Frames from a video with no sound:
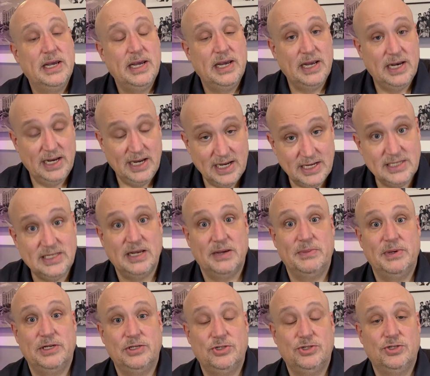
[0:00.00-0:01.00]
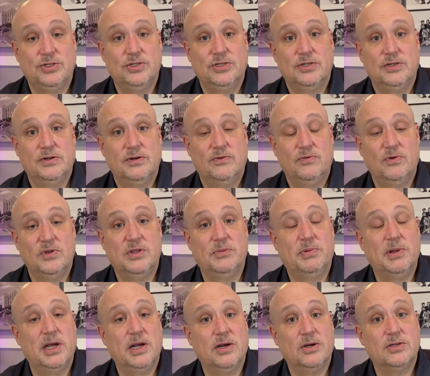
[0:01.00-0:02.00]
in his image with the
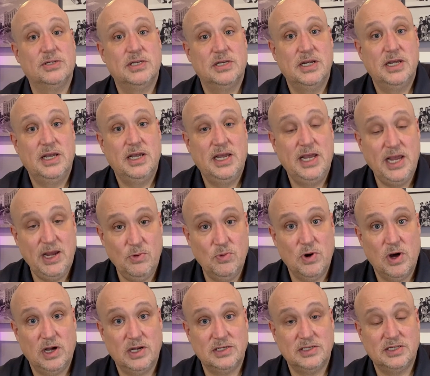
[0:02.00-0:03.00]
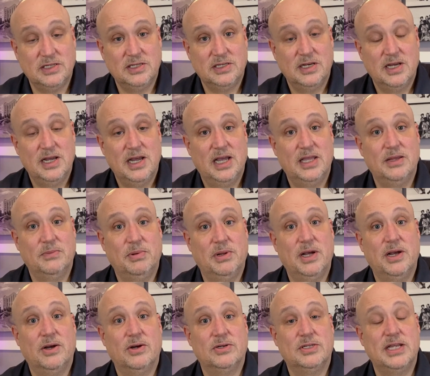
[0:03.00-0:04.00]
players he wants and the
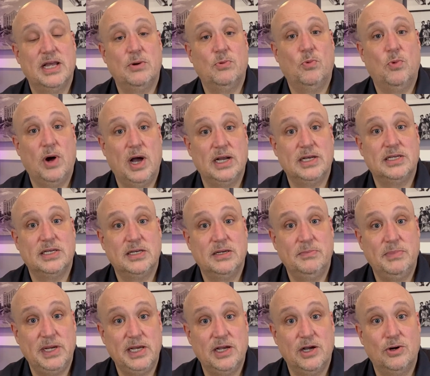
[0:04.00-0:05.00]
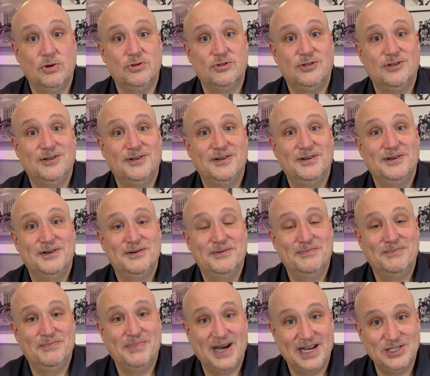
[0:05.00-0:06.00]
players that want to be coached
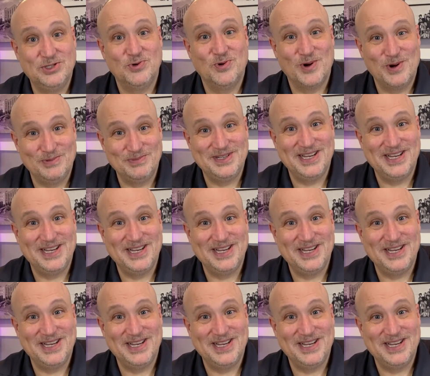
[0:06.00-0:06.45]
by Jerome